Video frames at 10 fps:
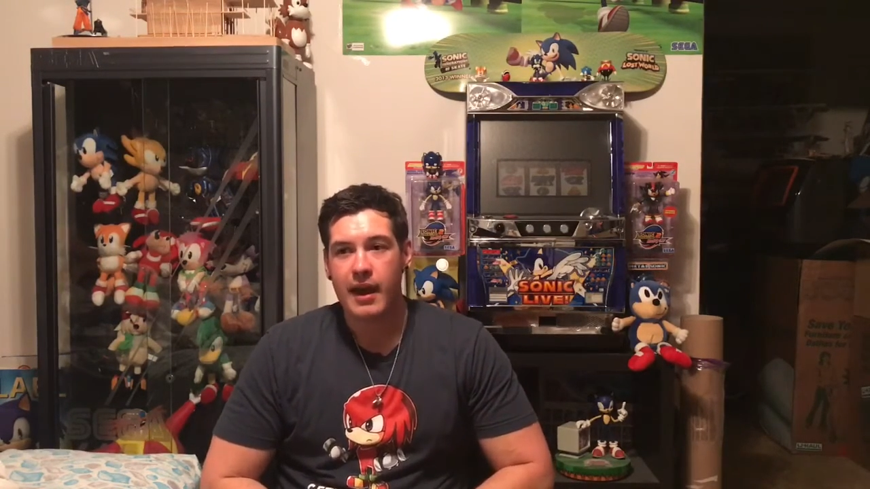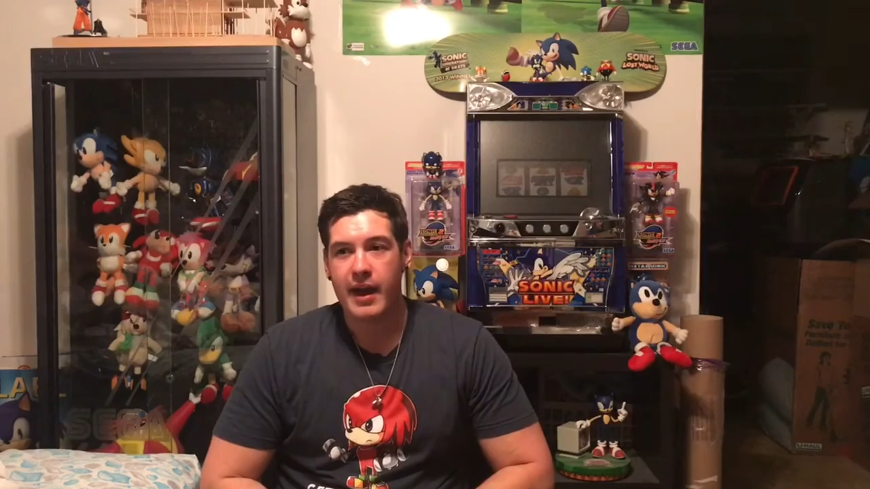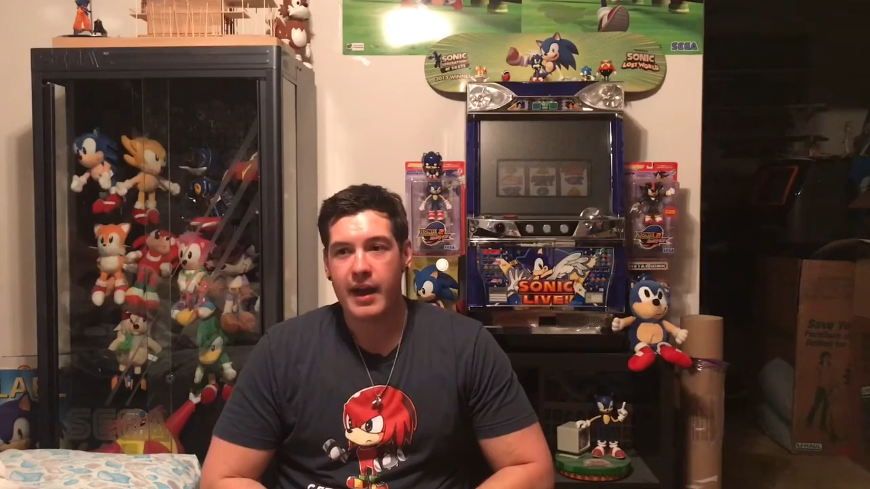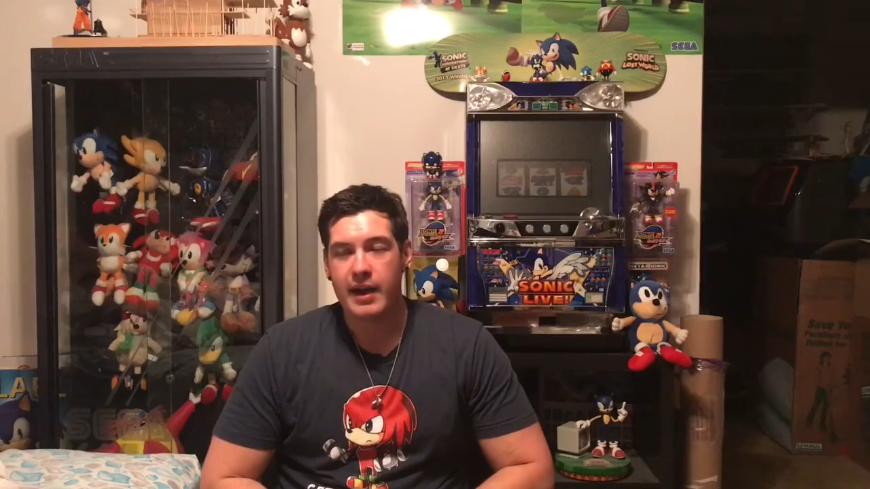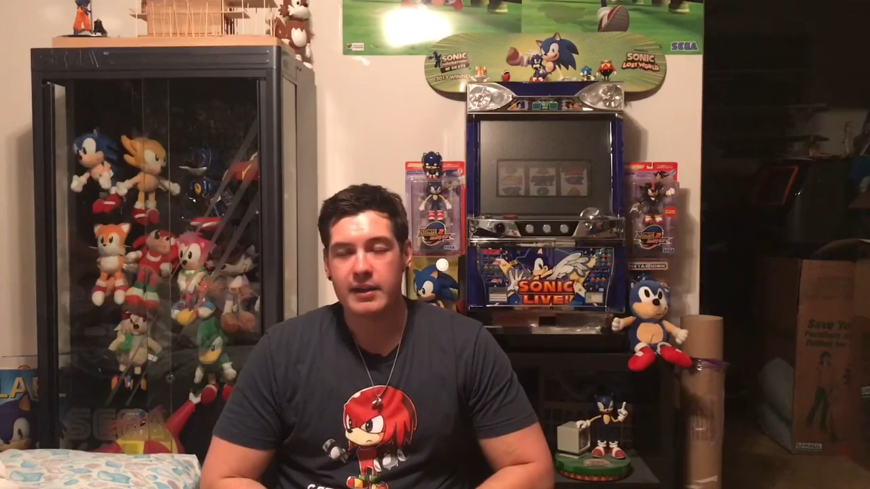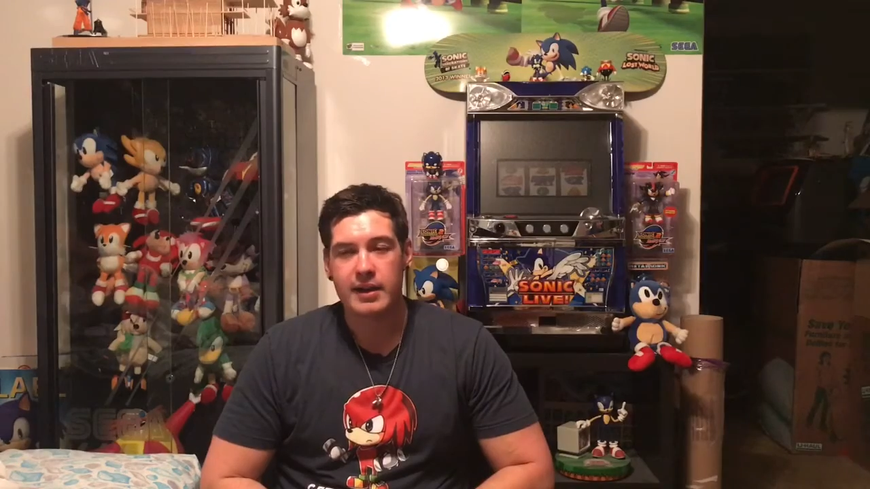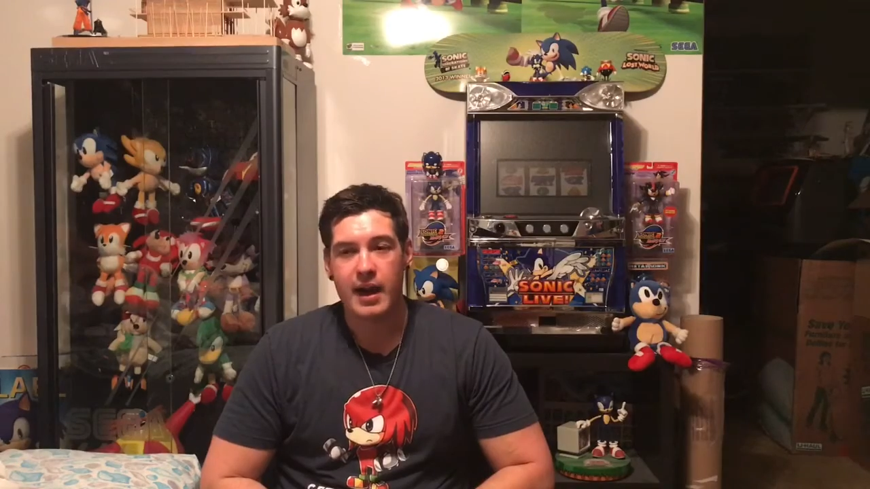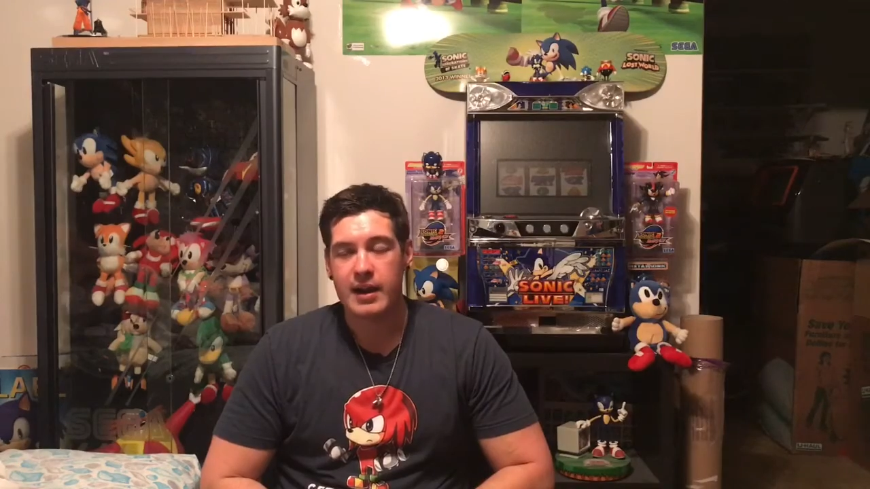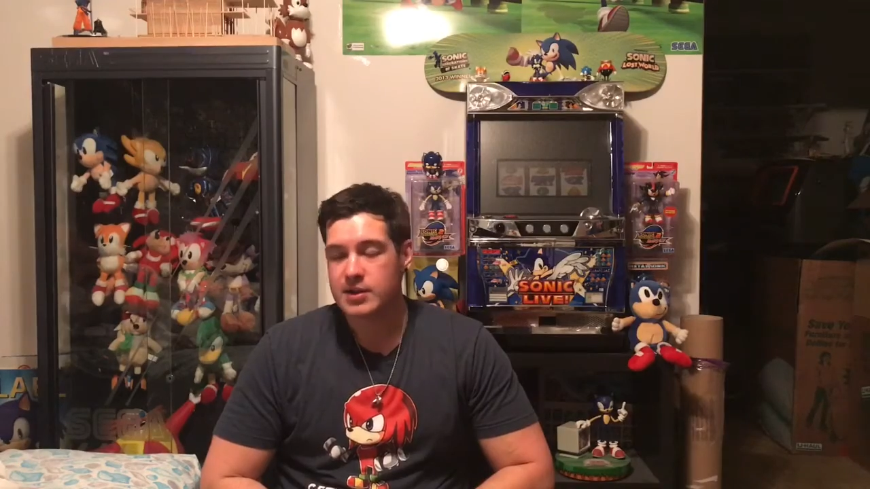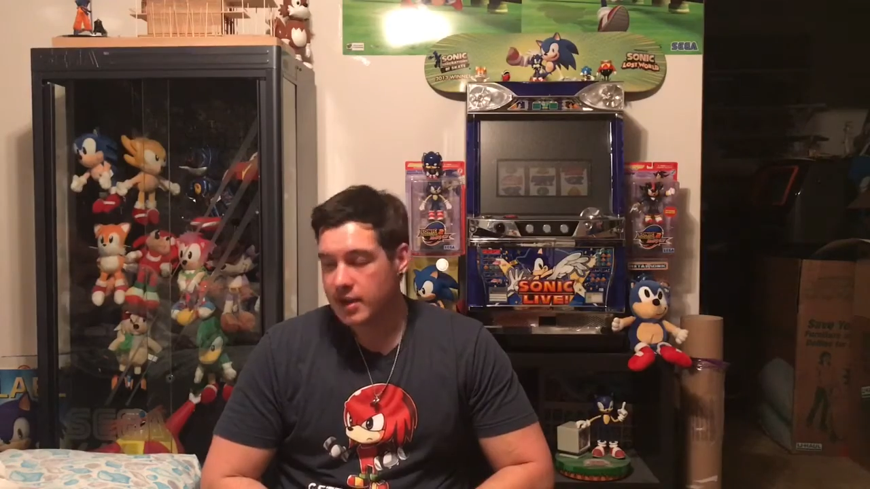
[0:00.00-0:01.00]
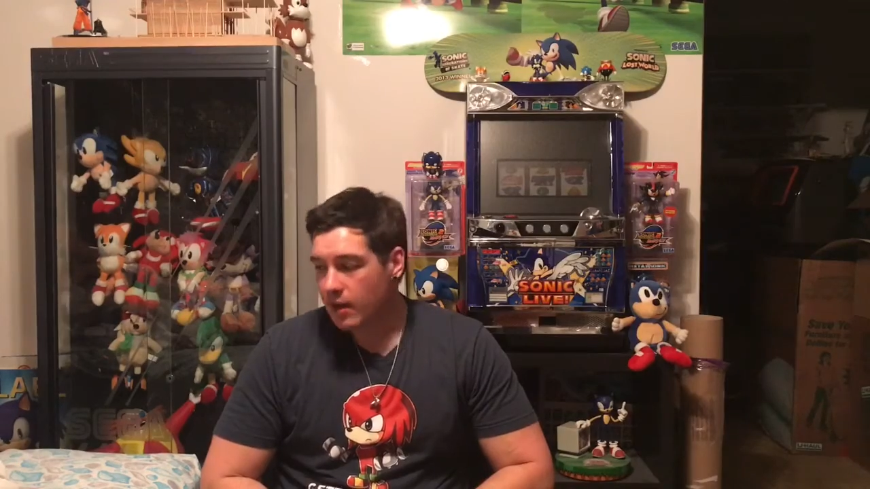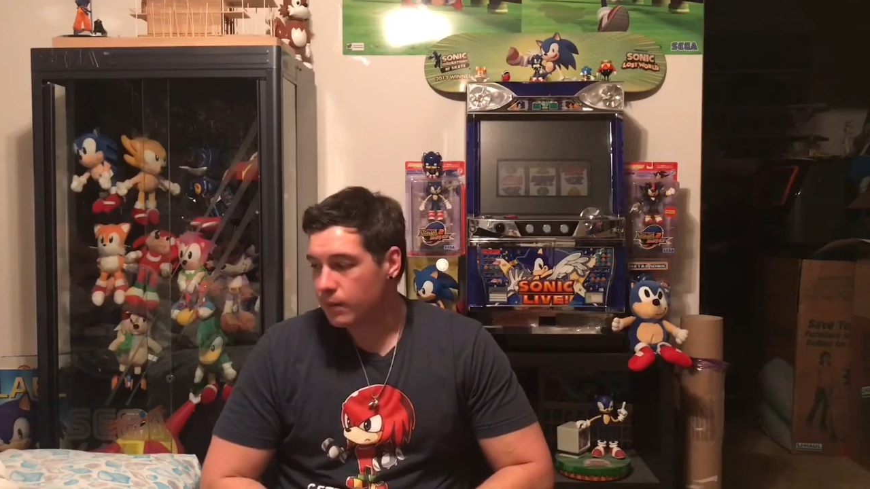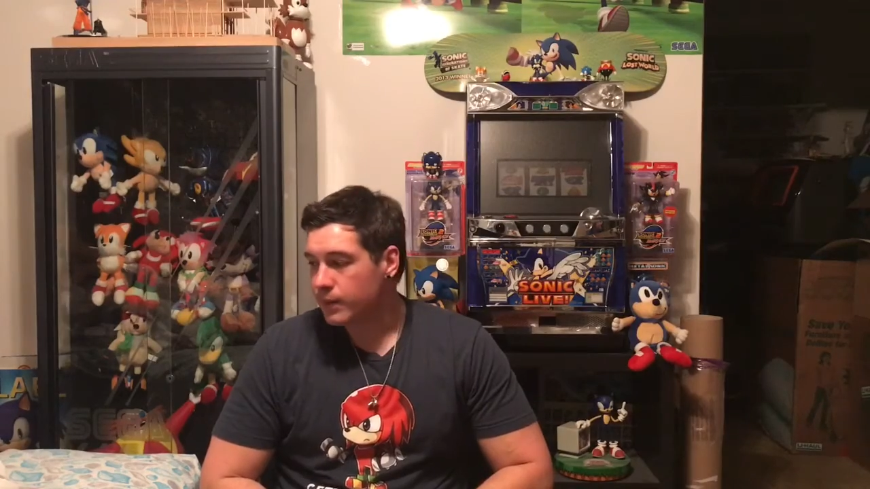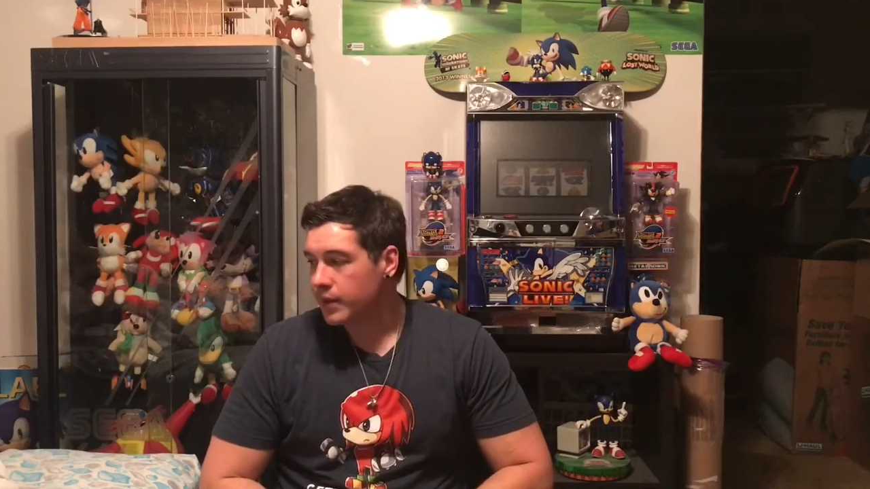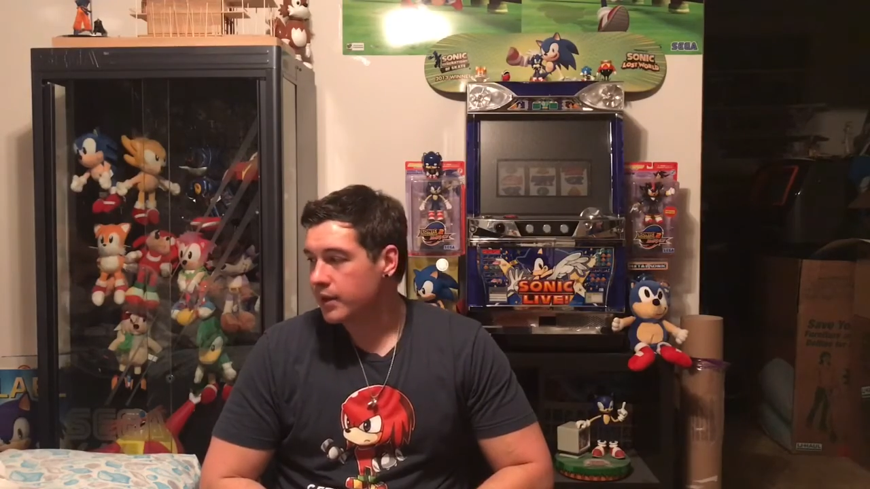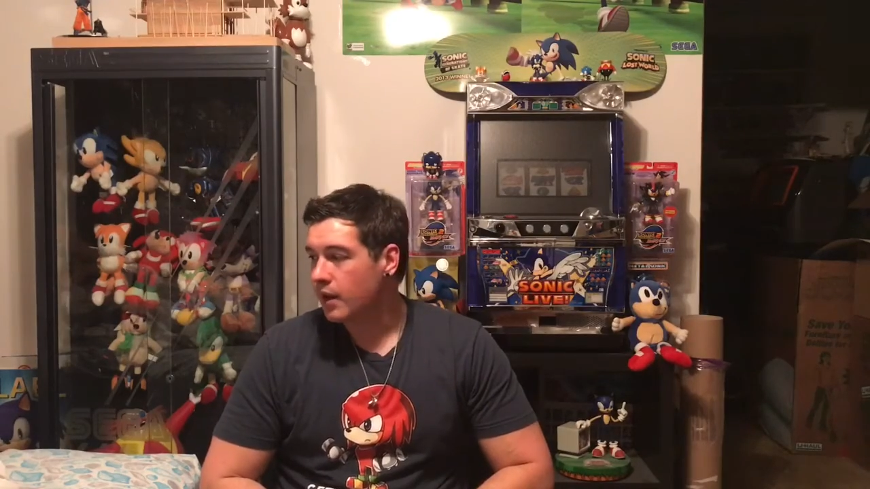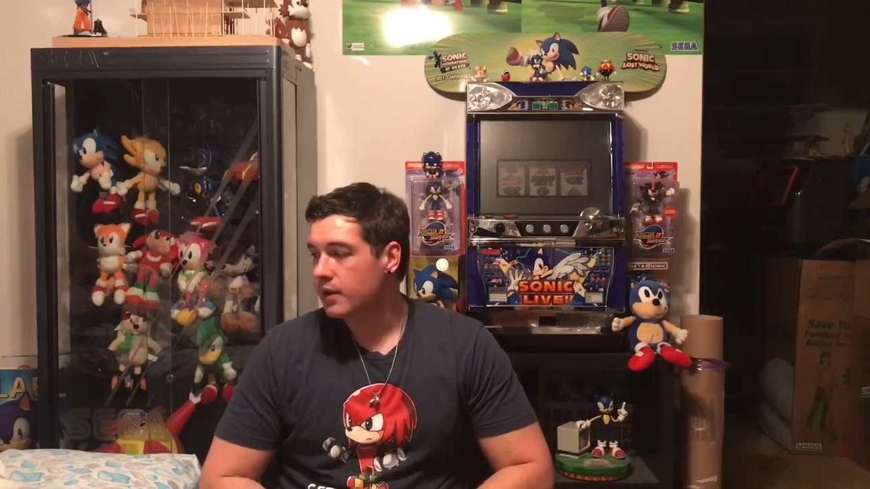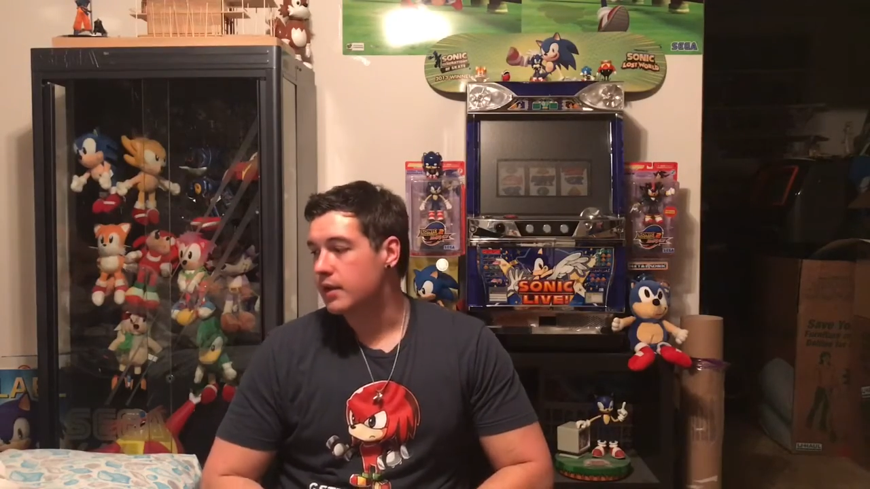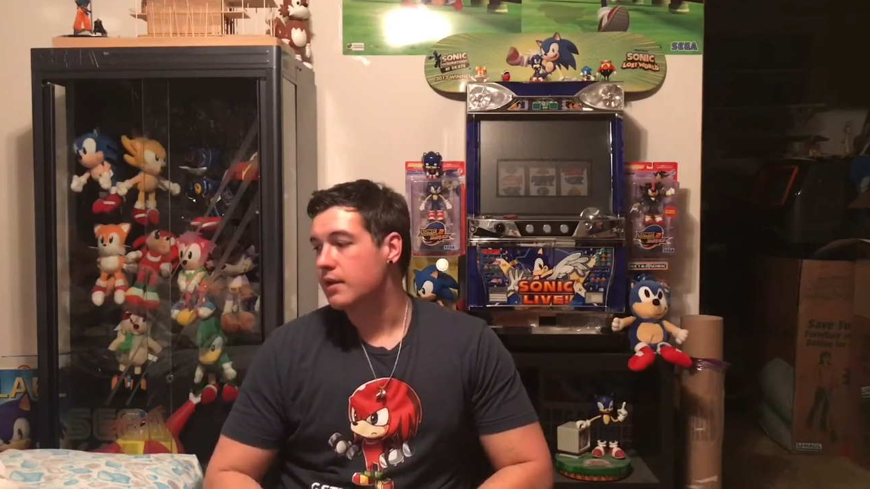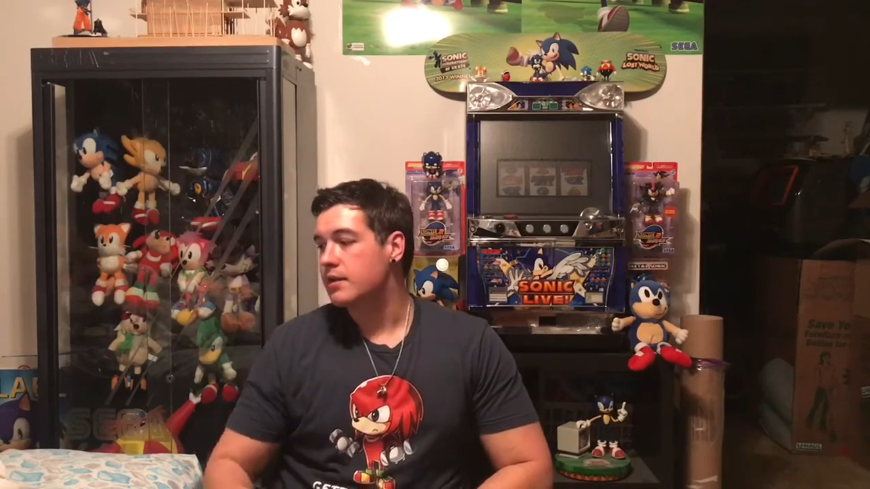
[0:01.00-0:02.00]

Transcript: And I actually got really lucky,